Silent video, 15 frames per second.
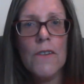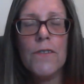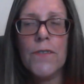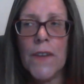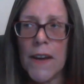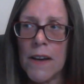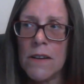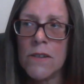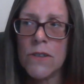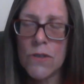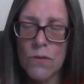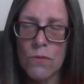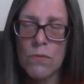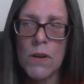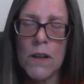
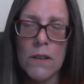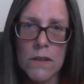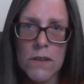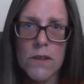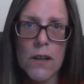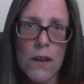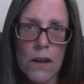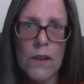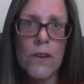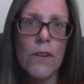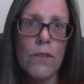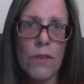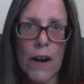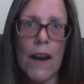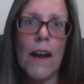Things will turn
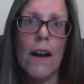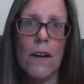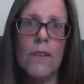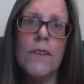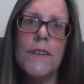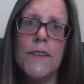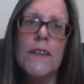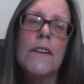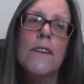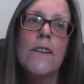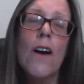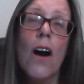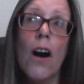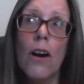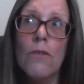around
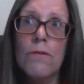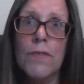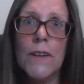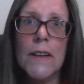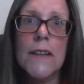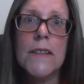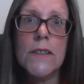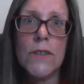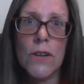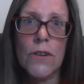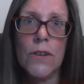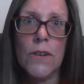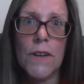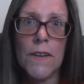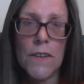hopefully
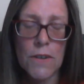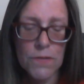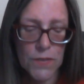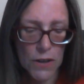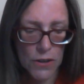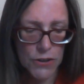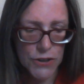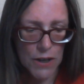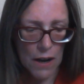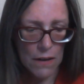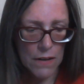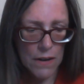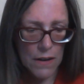soon in the future.